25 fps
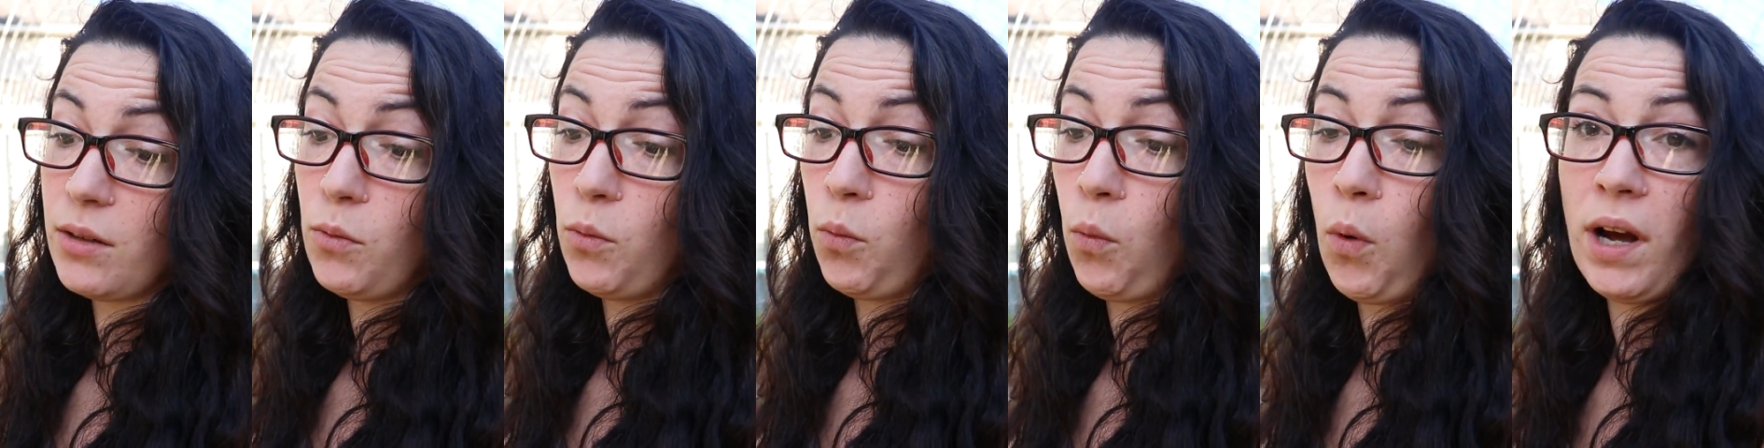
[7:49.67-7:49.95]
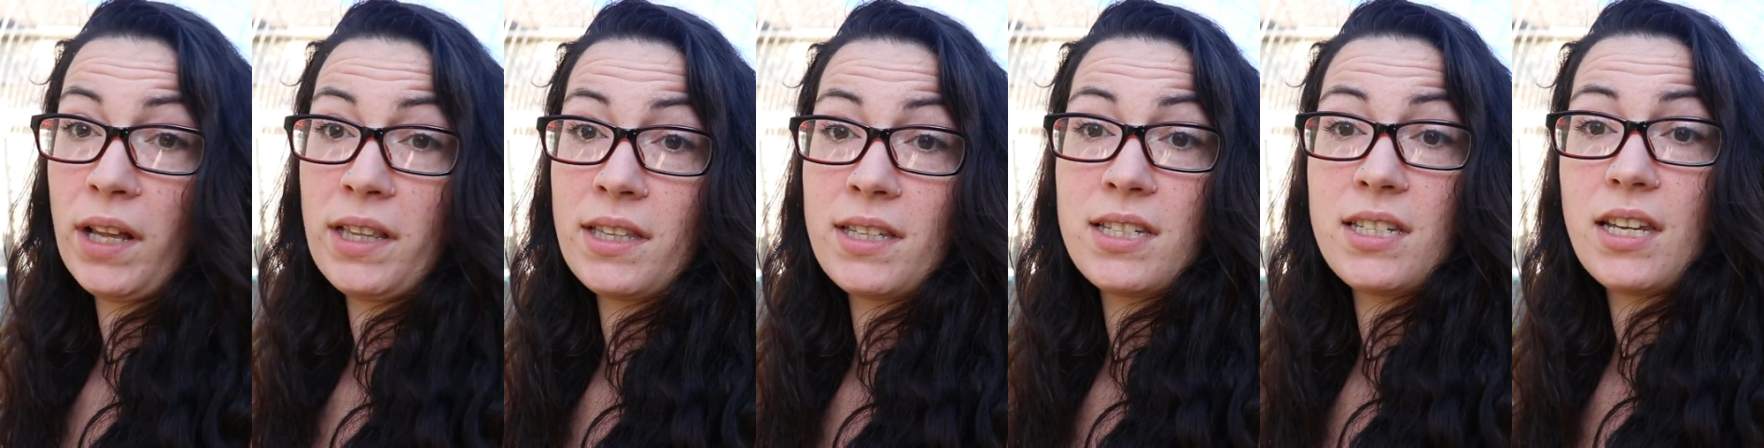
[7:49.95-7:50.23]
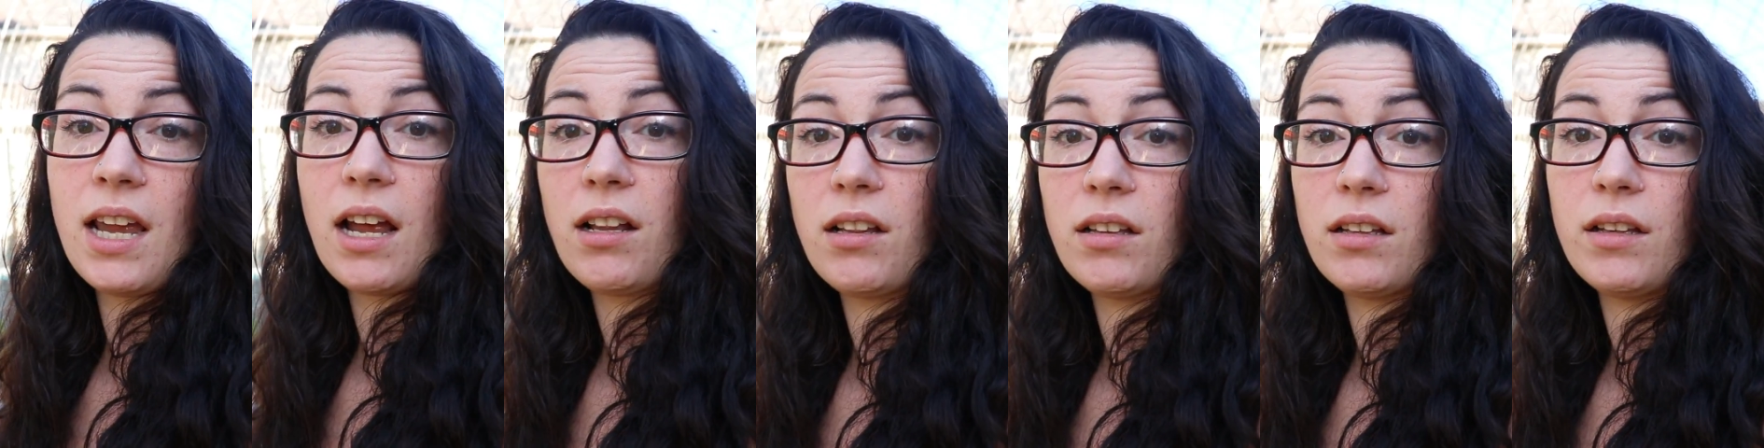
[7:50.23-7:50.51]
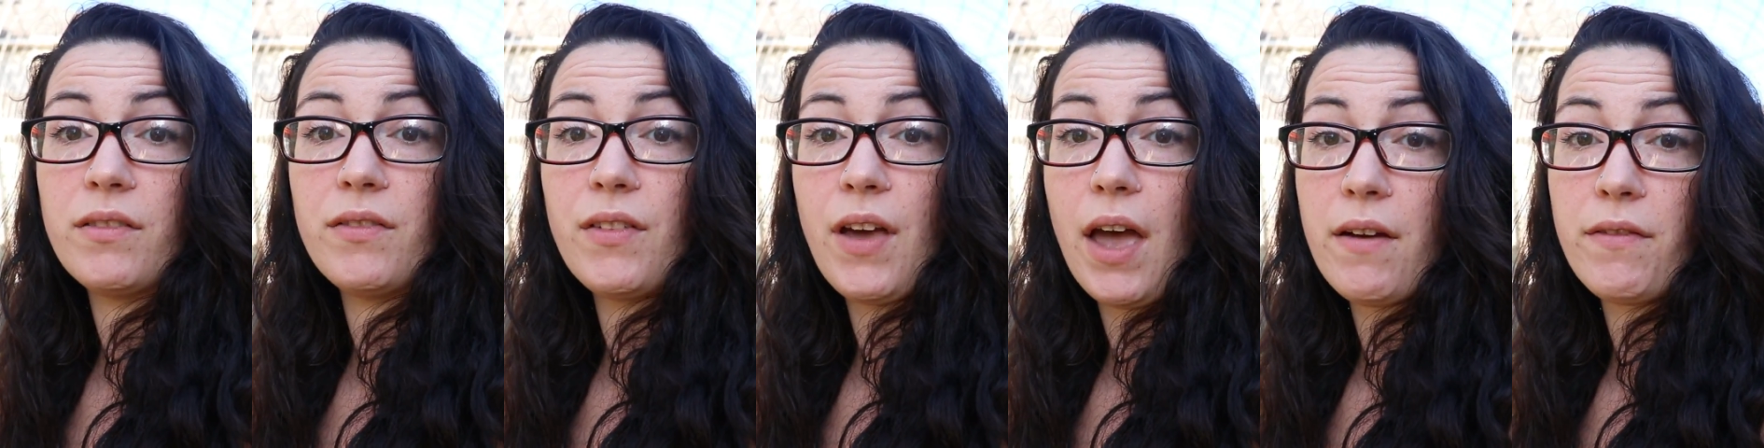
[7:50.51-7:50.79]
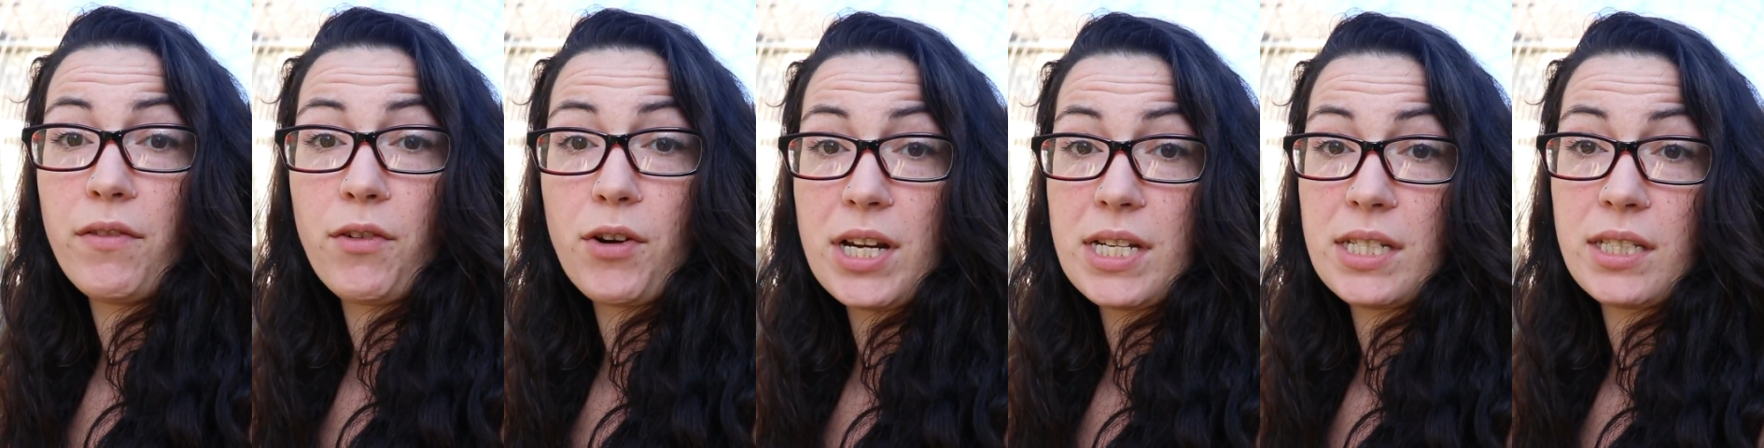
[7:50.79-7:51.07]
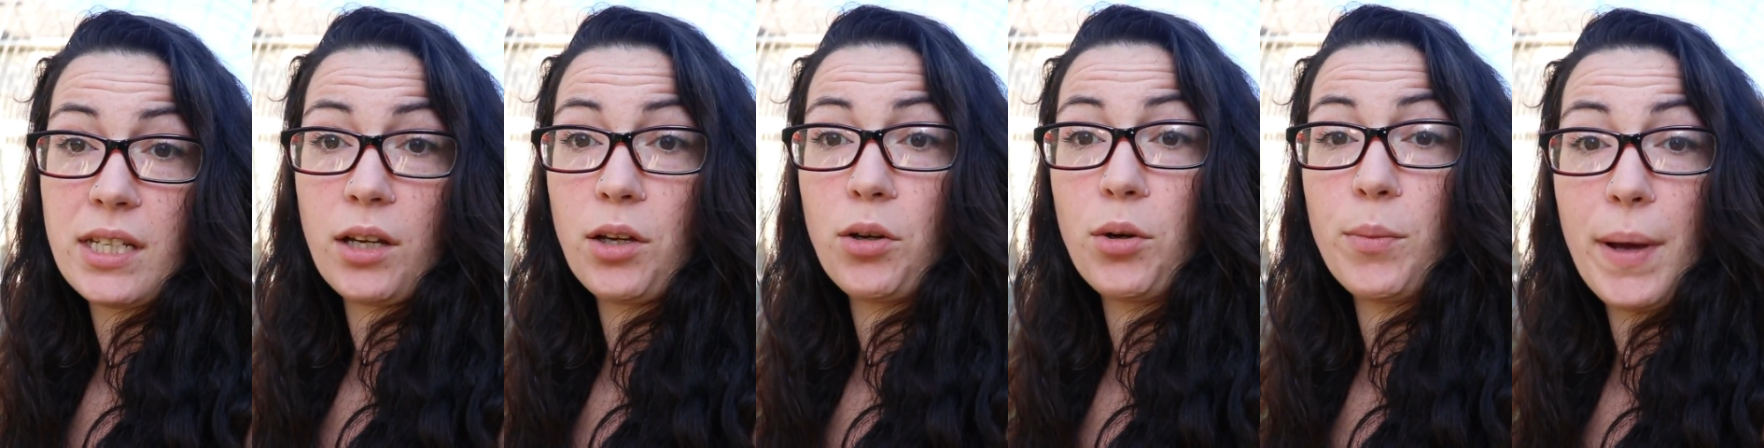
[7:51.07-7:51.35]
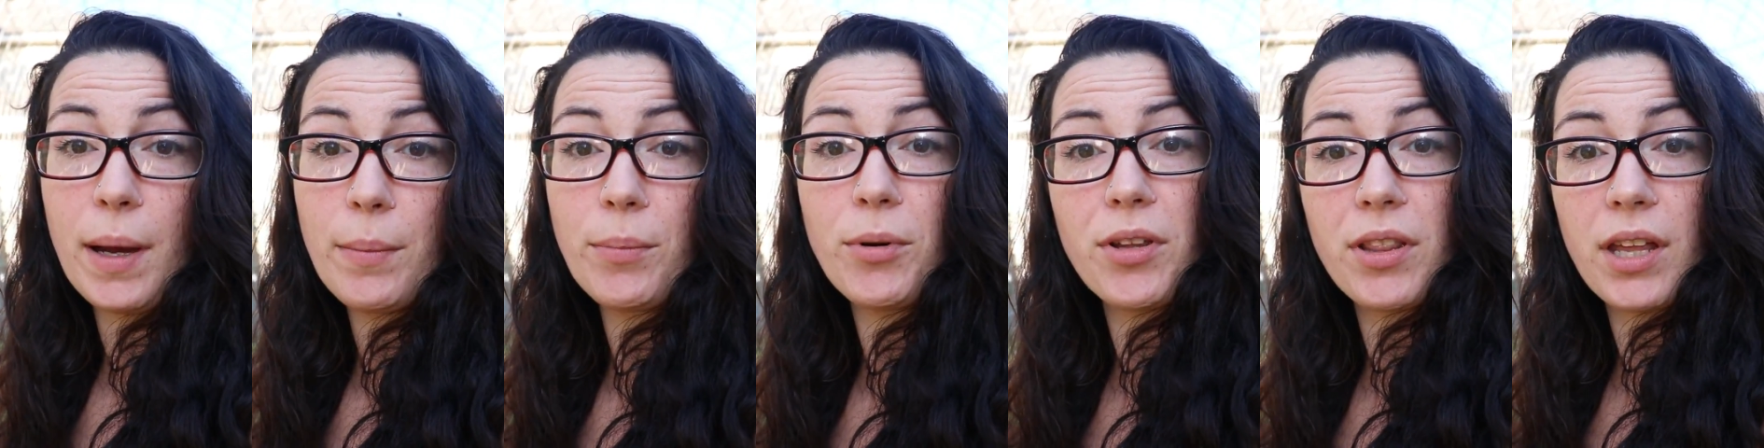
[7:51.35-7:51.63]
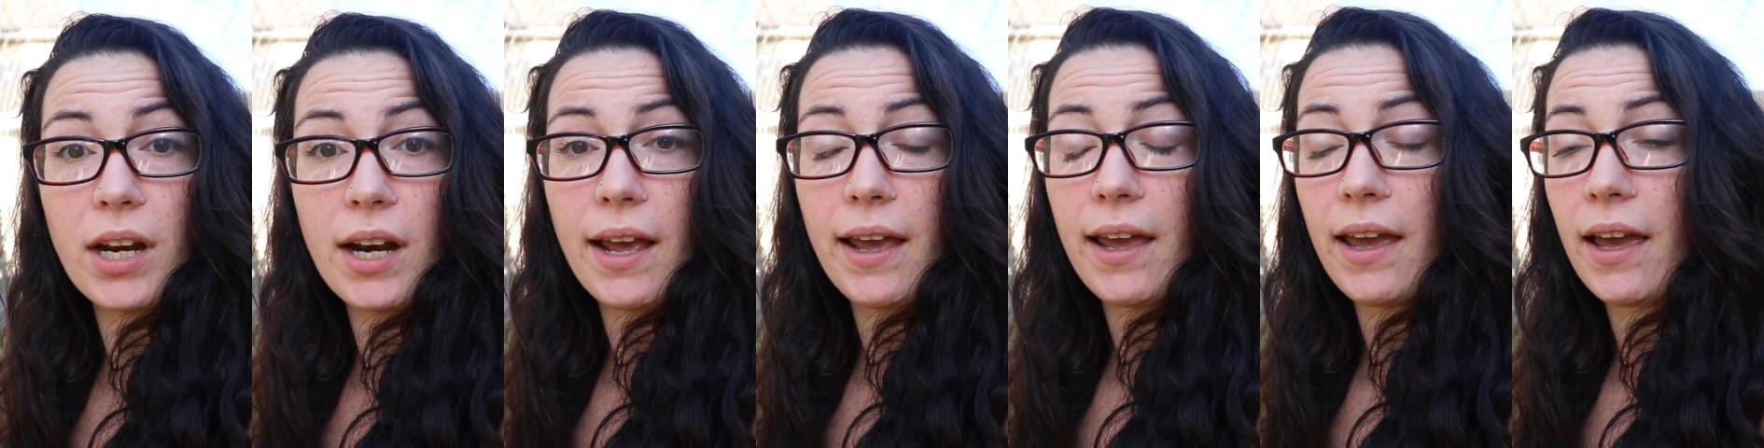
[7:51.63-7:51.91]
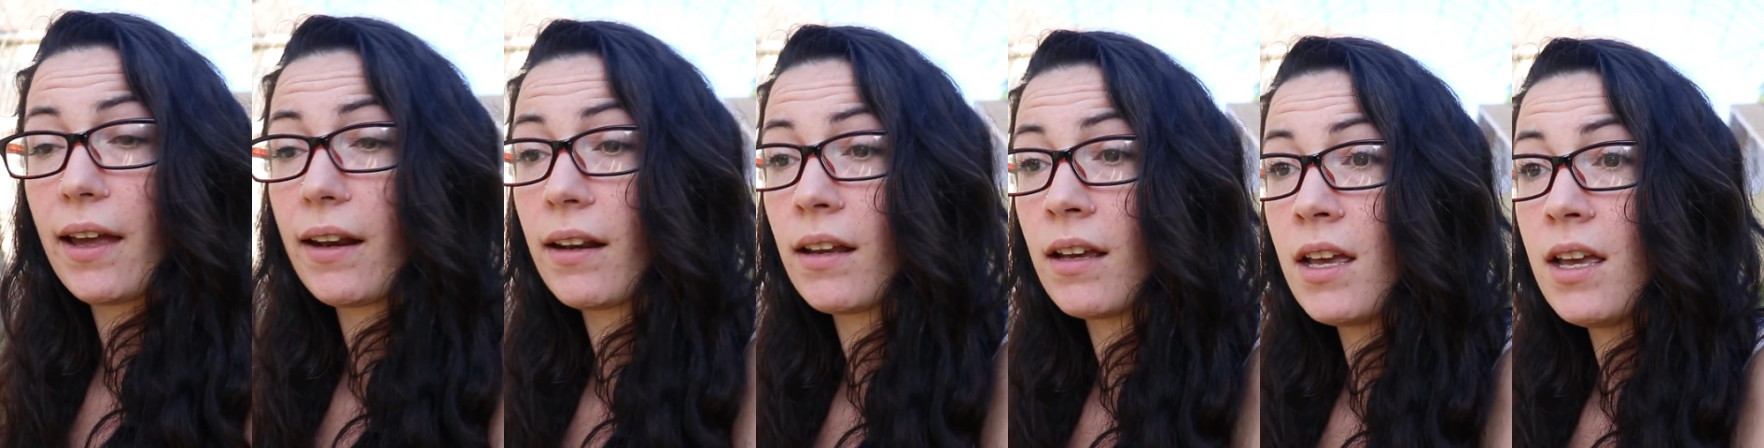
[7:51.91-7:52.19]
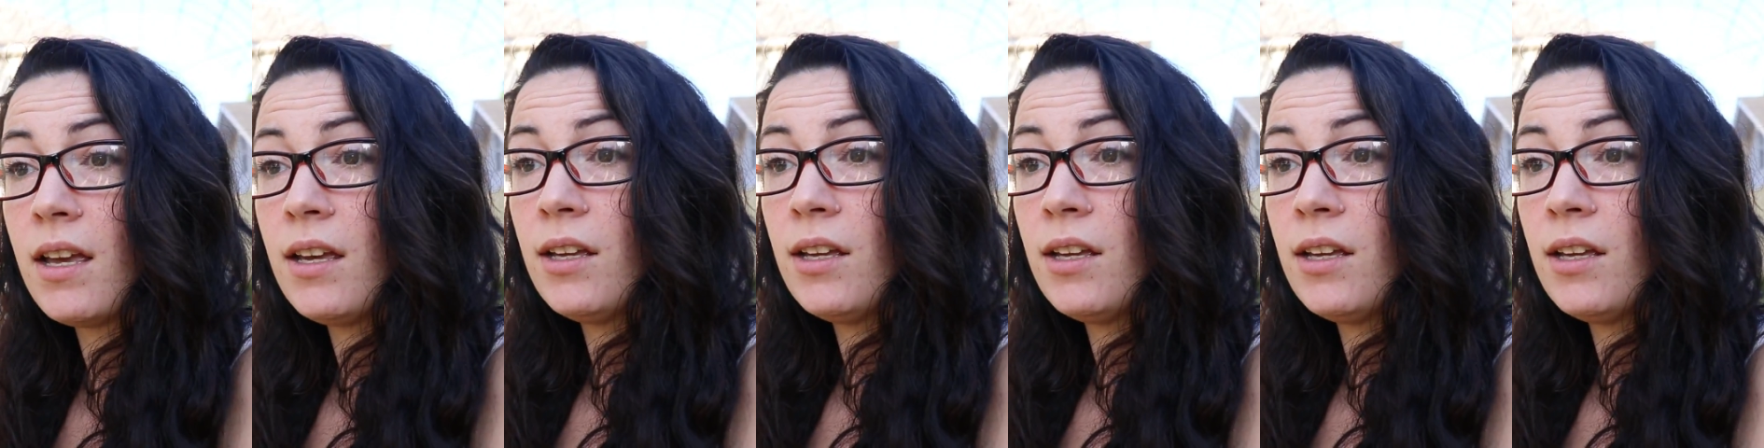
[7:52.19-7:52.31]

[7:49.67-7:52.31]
1 cell of every single pepper that I had.